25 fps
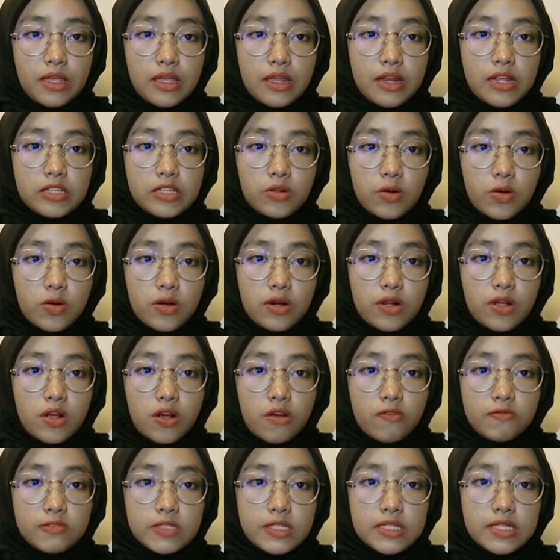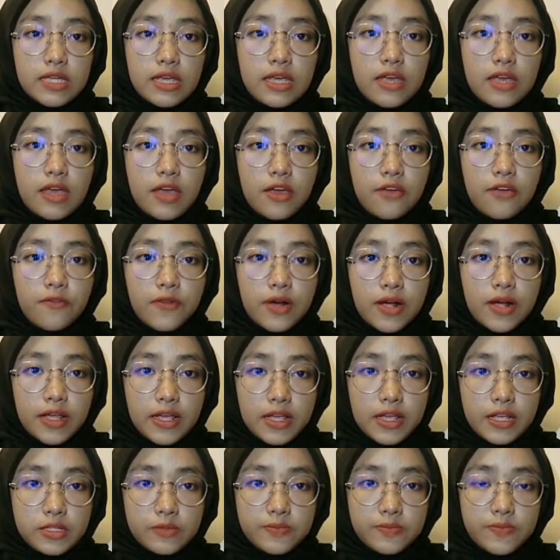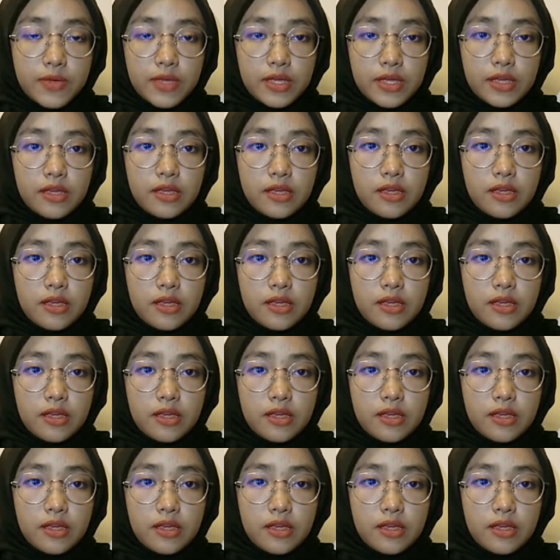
It is owner of Jfisb.